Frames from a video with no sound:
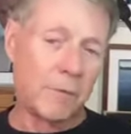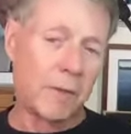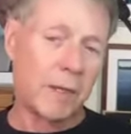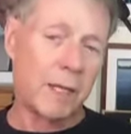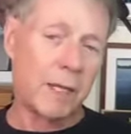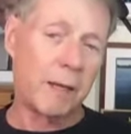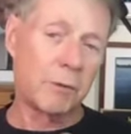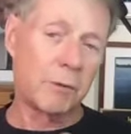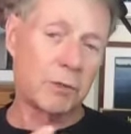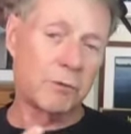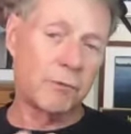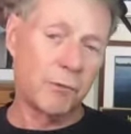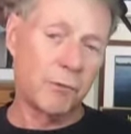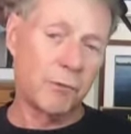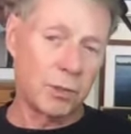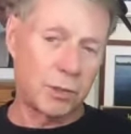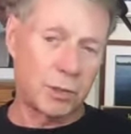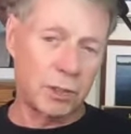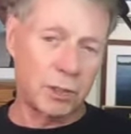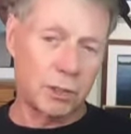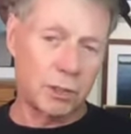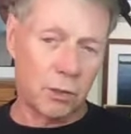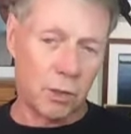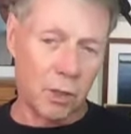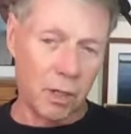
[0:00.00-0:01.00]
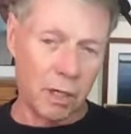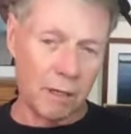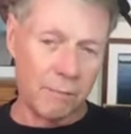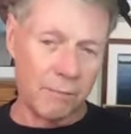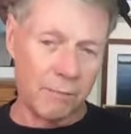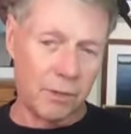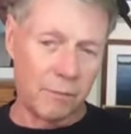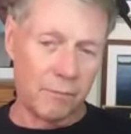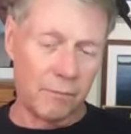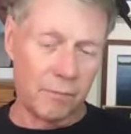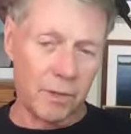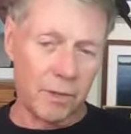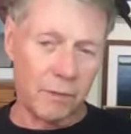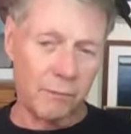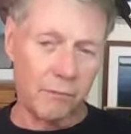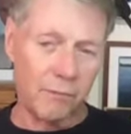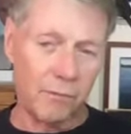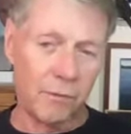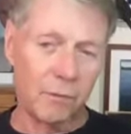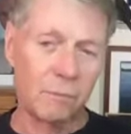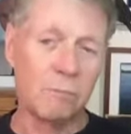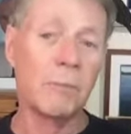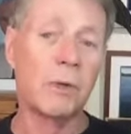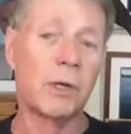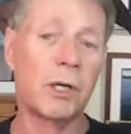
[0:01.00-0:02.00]
And that was first described
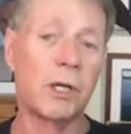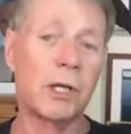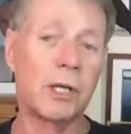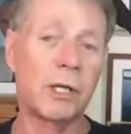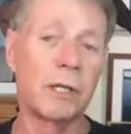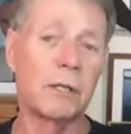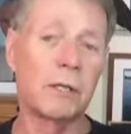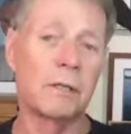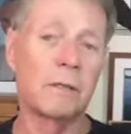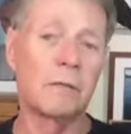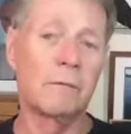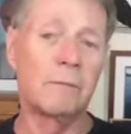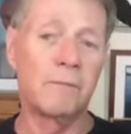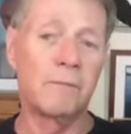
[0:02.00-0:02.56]
from McGill